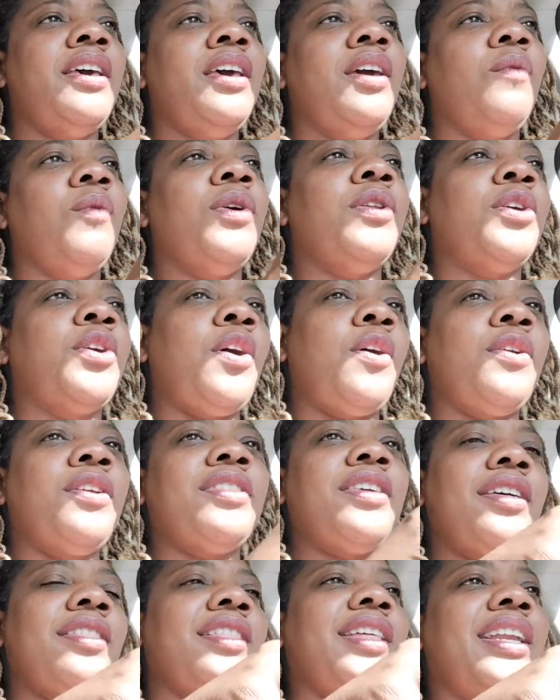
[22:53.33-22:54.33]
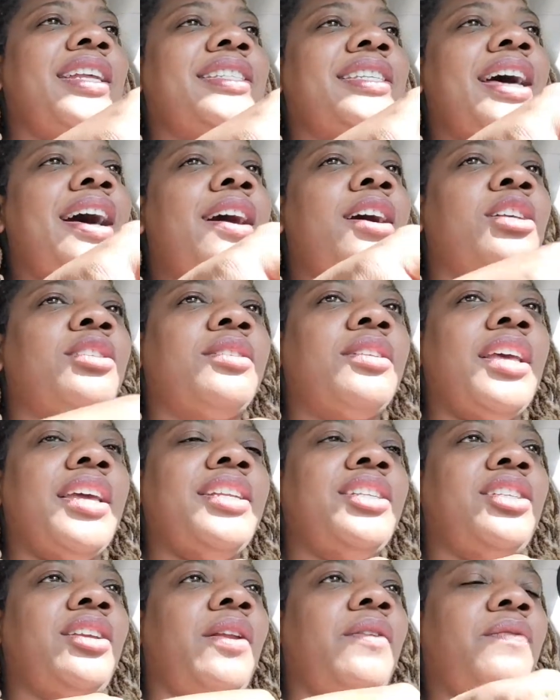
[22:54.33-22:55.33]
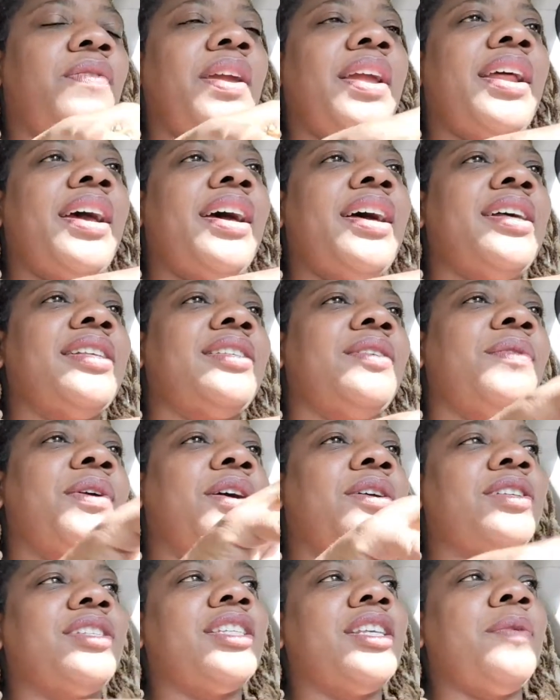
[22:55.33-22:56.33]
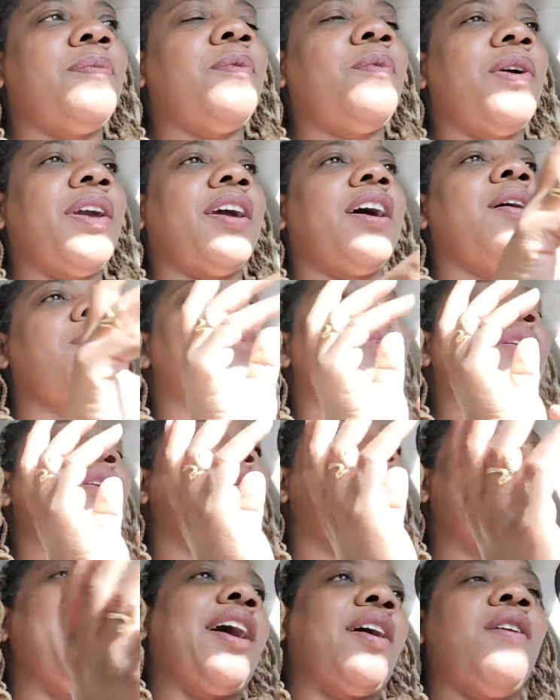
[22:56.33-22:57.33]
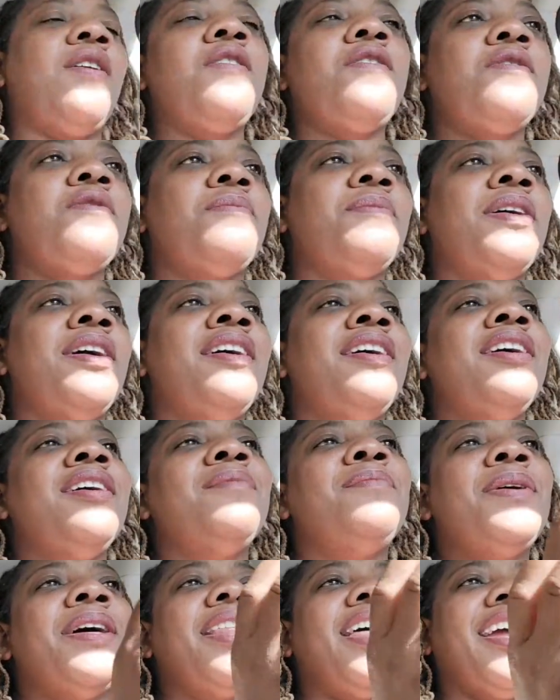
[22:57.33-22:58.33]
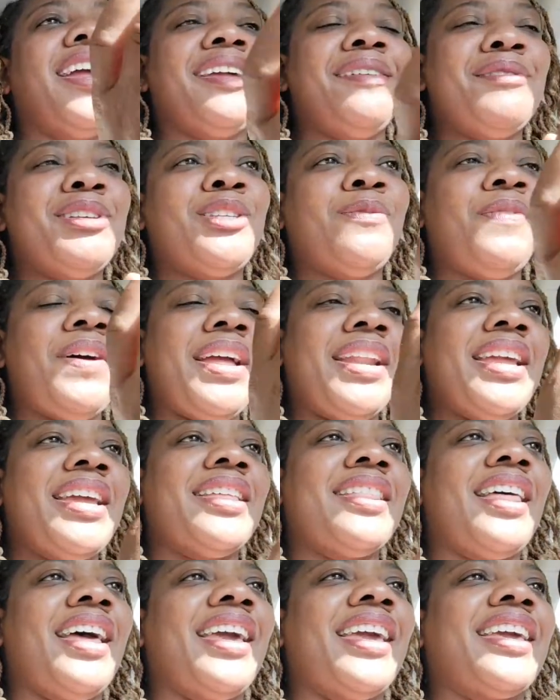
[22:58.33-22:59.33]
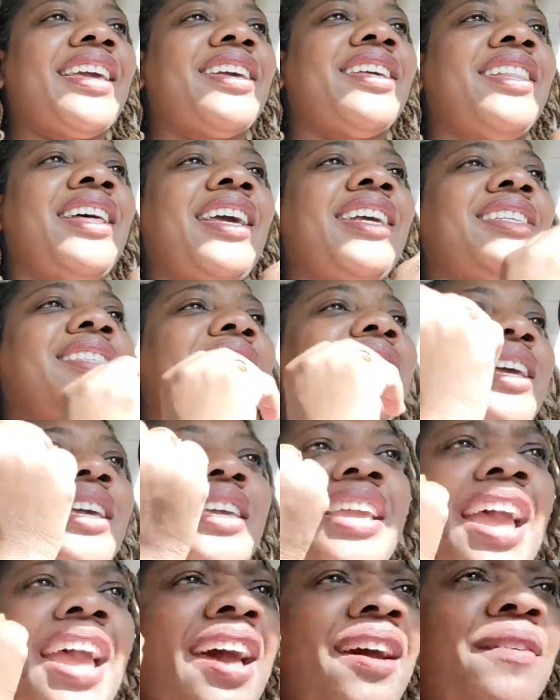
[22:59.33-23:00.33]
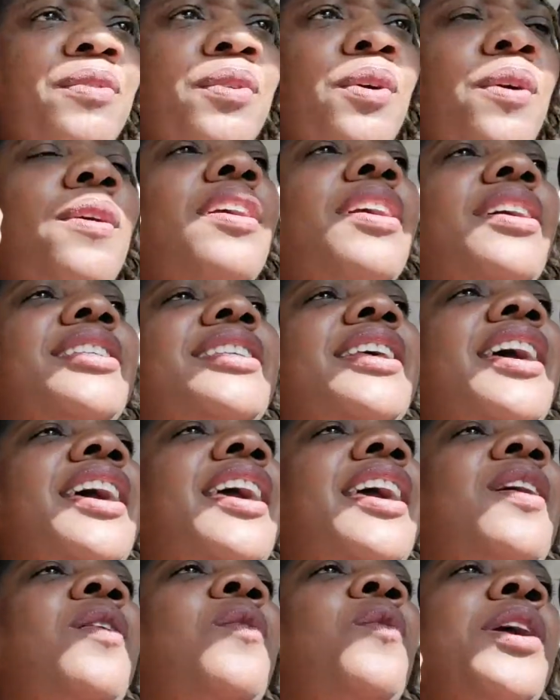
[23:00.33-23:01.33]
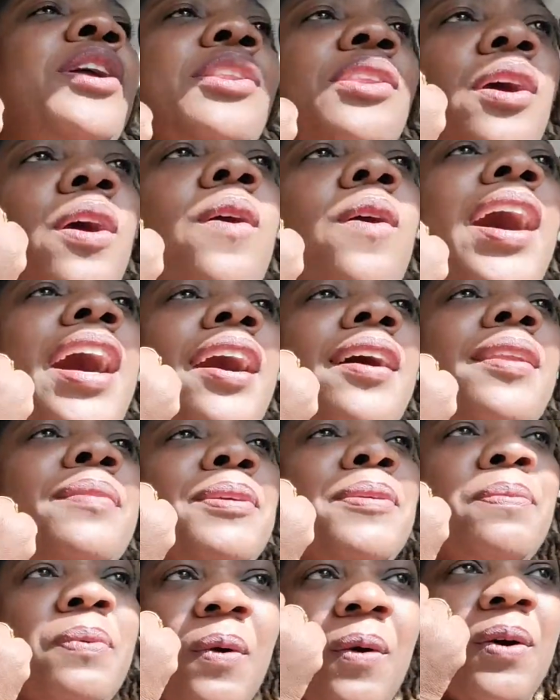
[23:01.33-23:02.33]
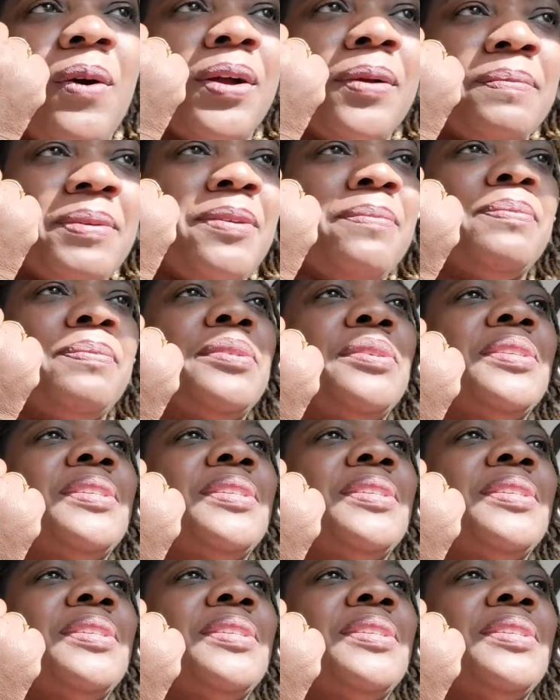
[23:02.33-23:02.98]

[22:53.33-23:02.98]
We'd go to the other lady's house and she'd feed us and we'd go to sleep and wake up and go back home. But like, it was funny, like she's like, yeah, of course, like we know how to be poor people.